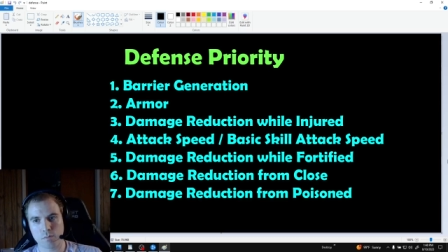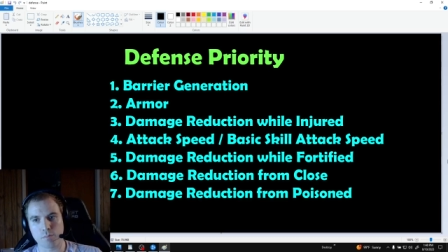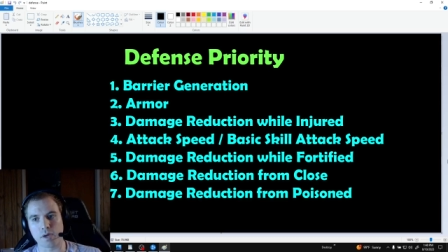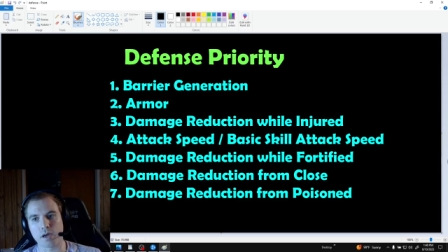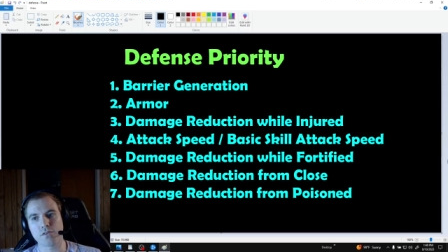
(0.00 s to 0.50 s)

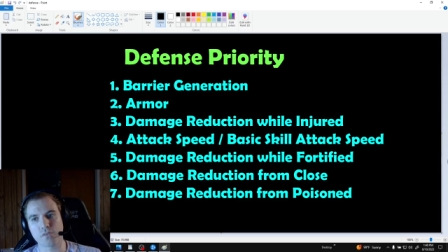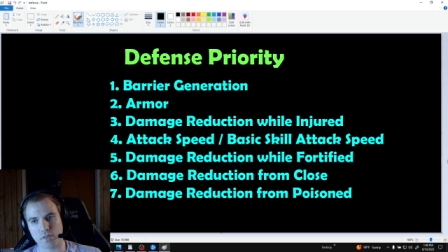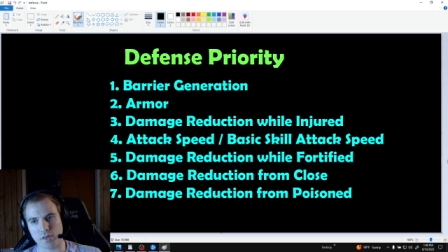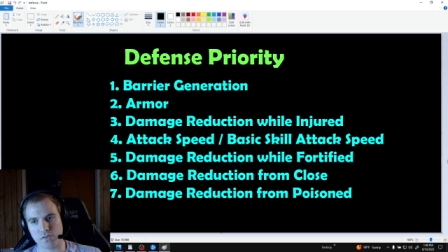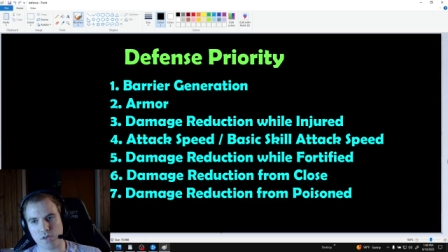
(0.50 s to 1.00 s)
Because of
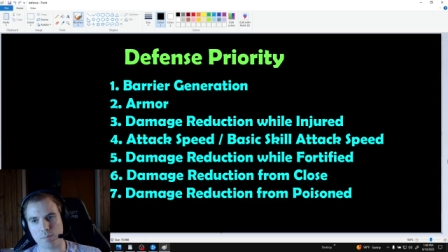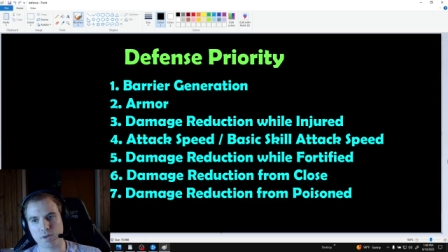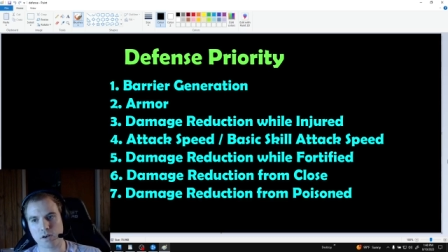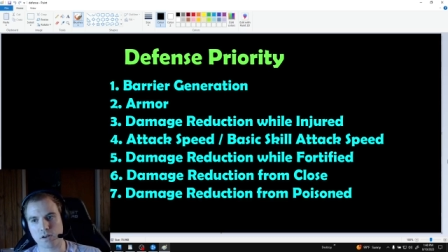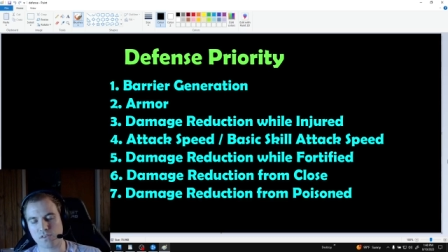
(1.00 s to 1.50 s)
this, I'm going
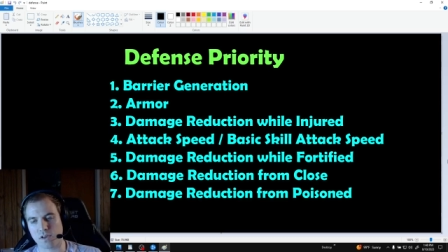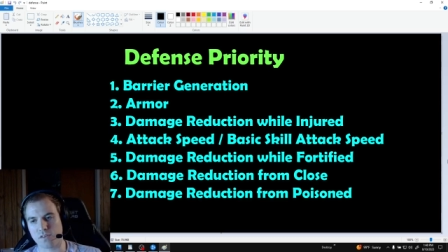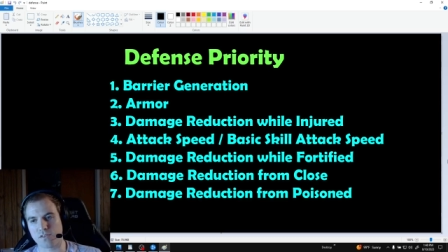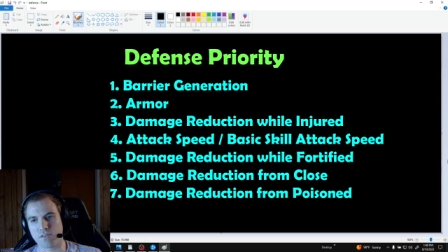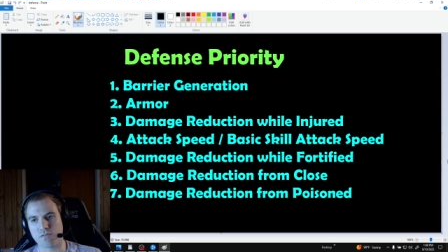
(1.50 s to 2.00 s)
to
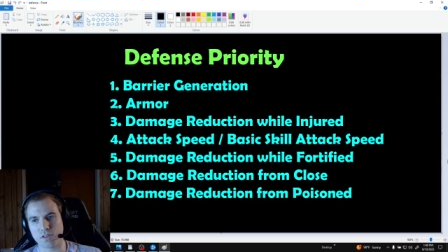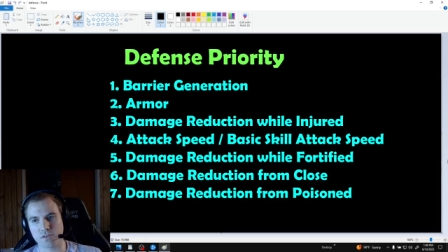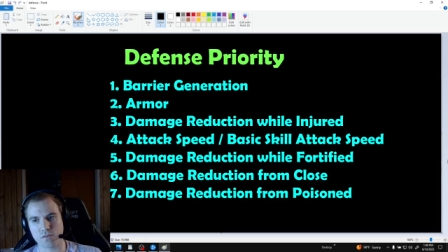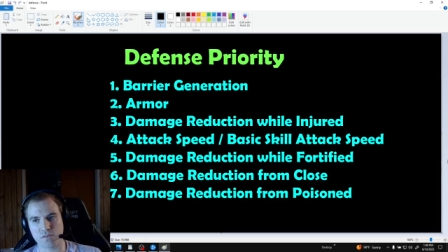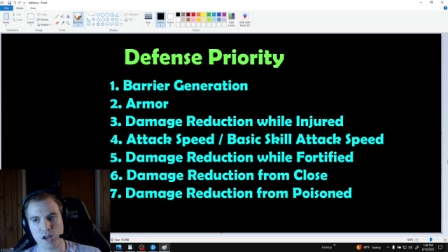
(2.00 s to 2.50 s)
discuss
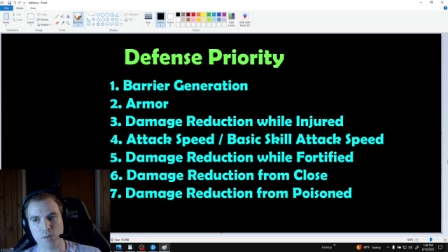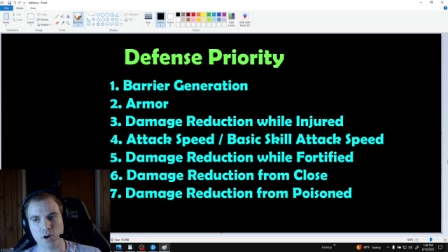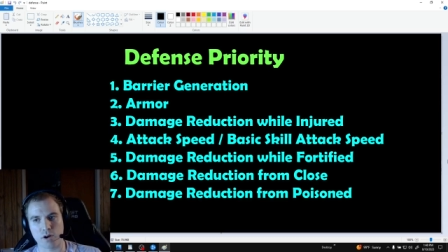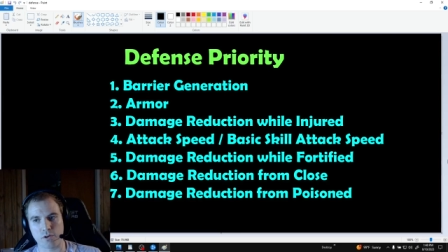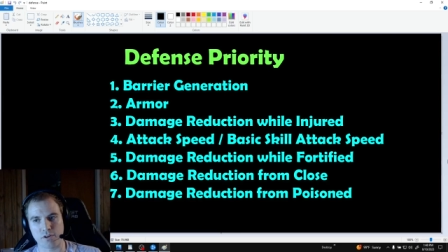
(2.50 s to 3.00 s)
defensive stat
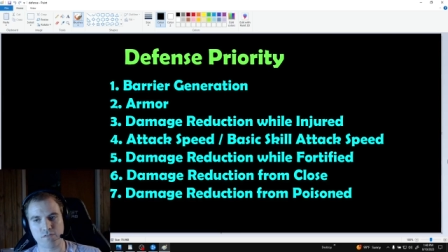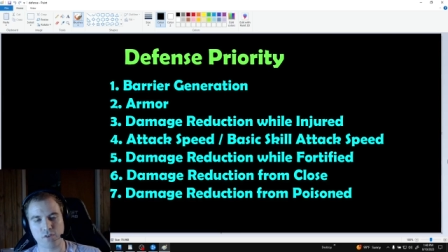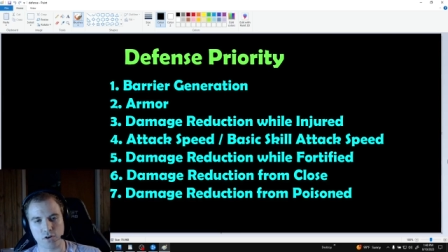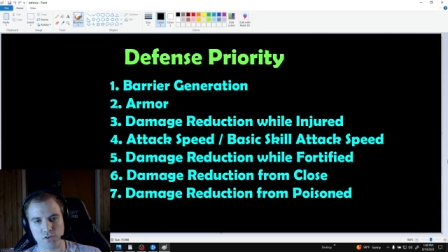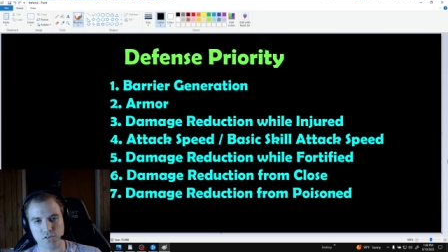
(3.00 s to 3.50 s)
priority
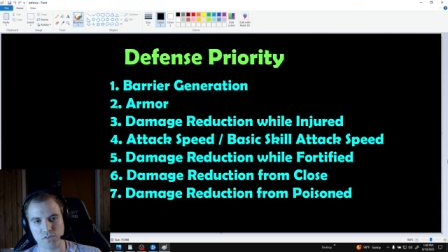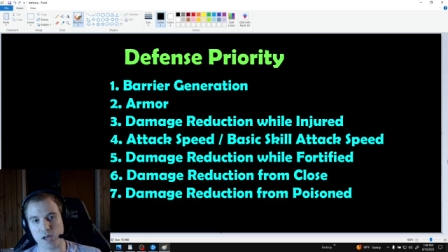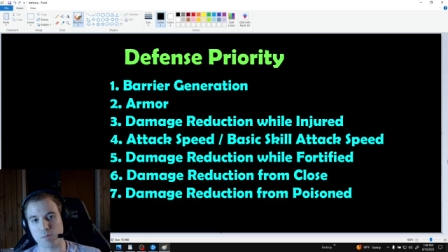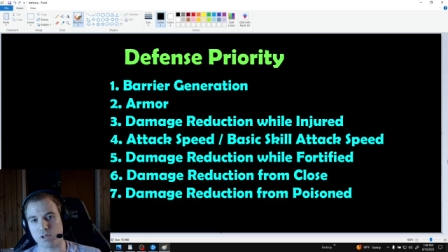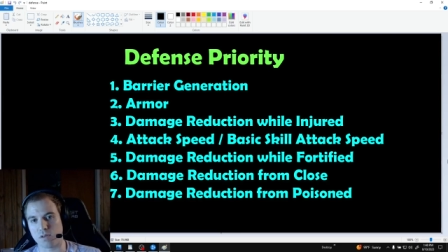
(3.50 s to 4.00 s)
first, as
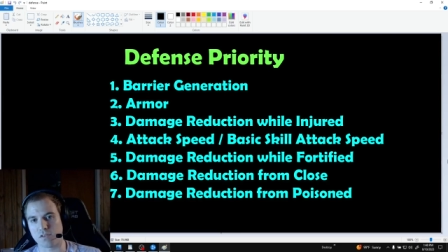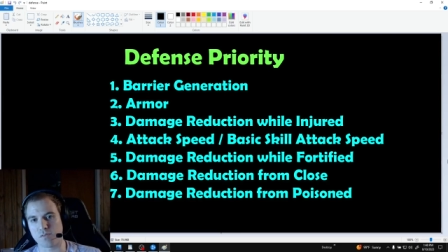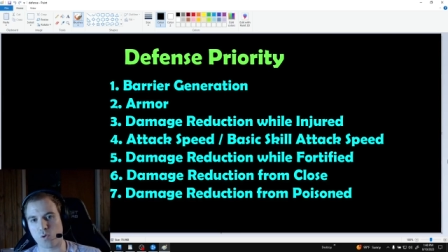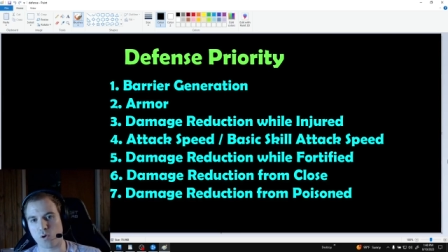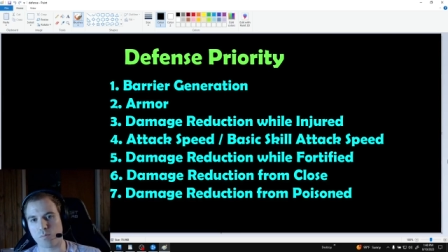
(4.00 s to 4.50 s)
I believe it's
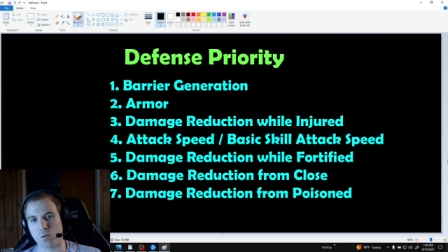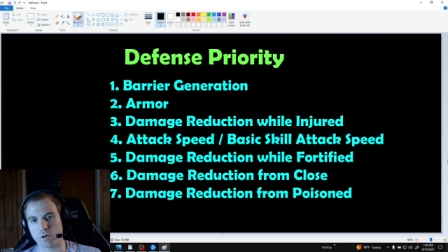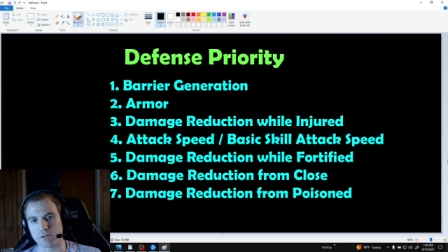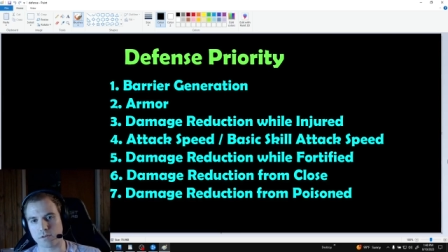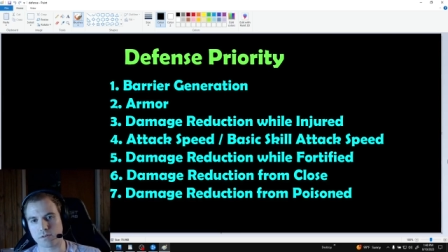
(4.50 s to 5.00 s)
more
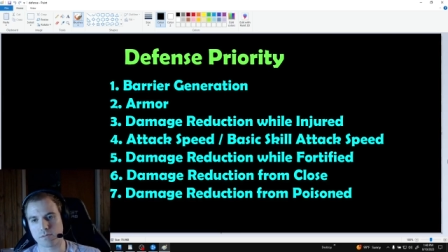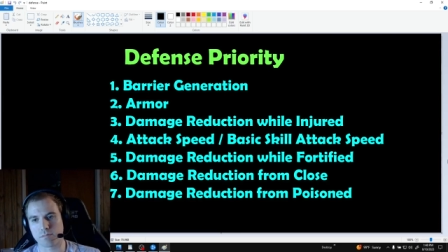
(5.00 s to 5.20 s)
important.